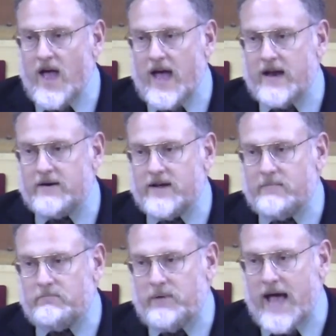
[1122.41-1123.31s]
And
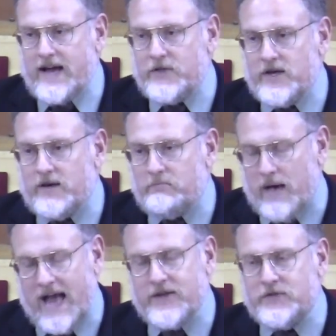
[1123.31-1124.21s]
back in the
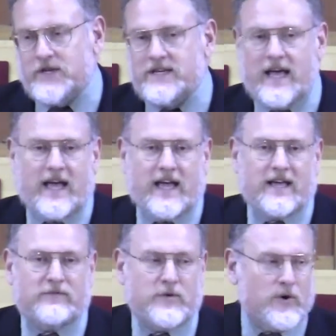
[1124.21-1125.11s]
back in the
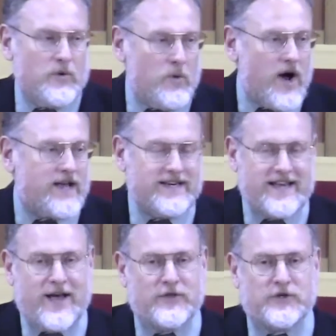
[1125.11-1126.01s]
day, if you were walking
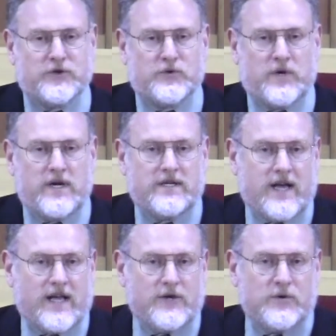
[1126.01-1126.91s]
down the street
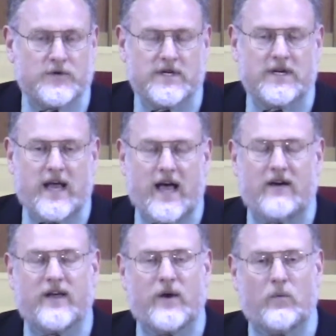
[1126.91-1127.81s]
and you didn't
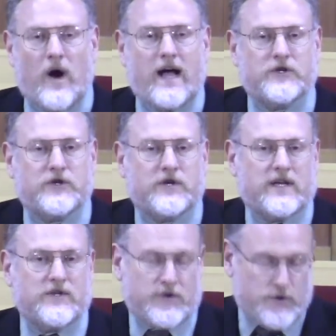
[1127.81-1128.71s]
have a watch
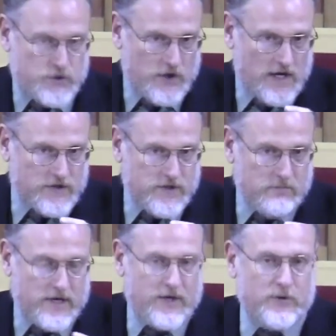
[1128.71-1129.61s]
and you saw
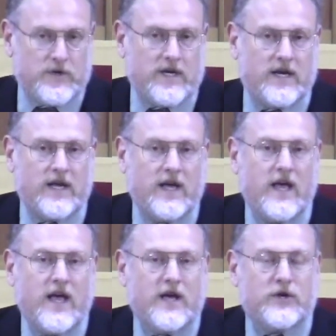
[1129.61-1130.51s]
somebody who did,
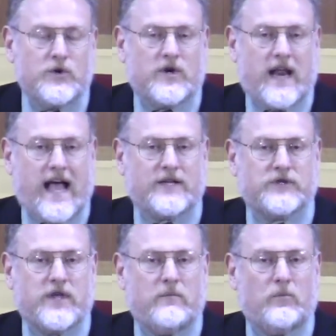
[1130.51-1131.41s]
you could
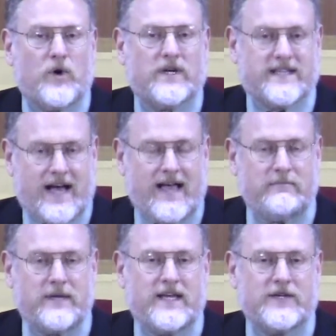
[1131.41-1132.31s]
ask them what
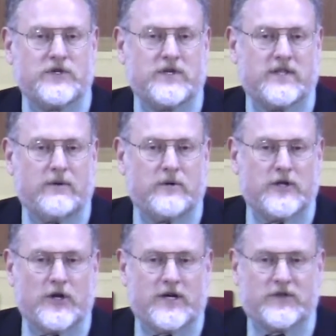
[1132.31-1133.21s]
time it is and they
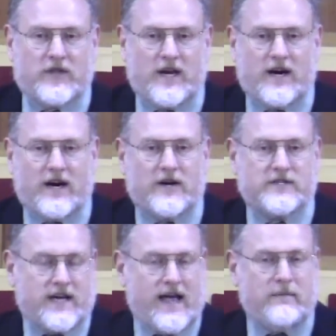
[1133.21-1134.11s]
would look at their
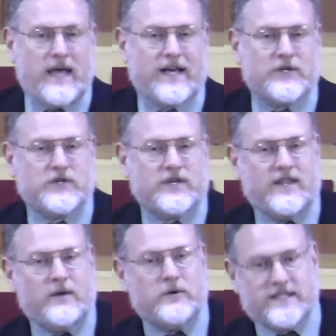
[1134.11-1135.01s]
Timex
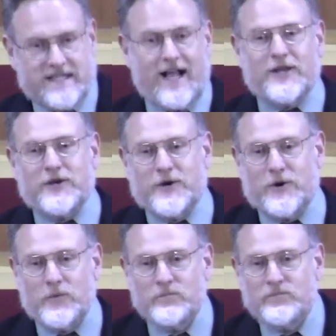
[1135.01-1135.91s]
and they would tell you